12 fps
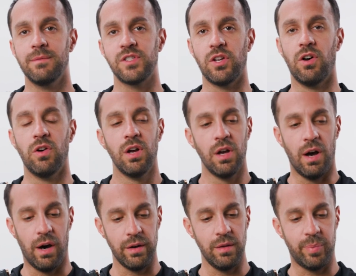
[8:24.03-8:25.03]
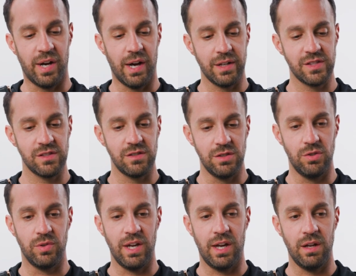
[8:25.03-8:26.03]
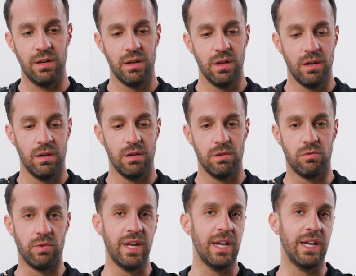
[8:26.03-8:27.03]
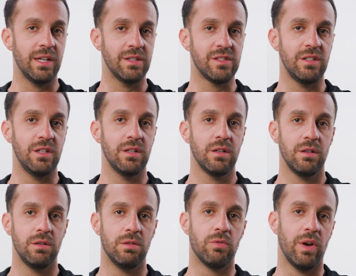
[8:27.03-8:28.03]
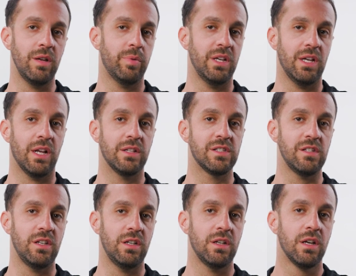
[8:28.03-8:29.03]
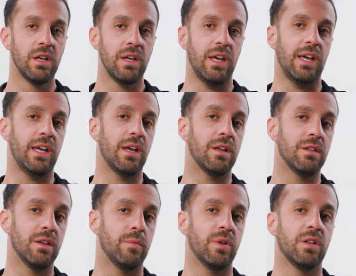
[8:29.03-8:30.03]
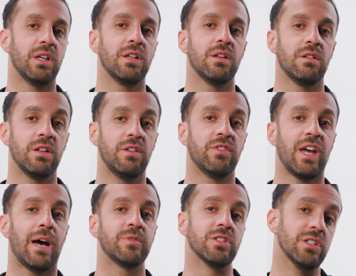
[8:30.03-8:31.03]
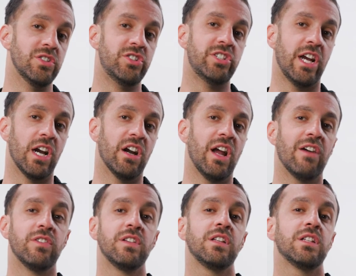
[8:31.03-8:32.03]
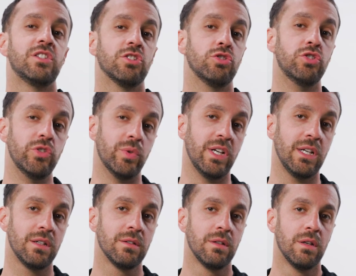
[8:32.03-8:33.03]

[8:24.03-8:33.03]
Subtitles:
So out of the box, you get great ANC, great PNC, and the ability to live, capture, and share everything that you're doing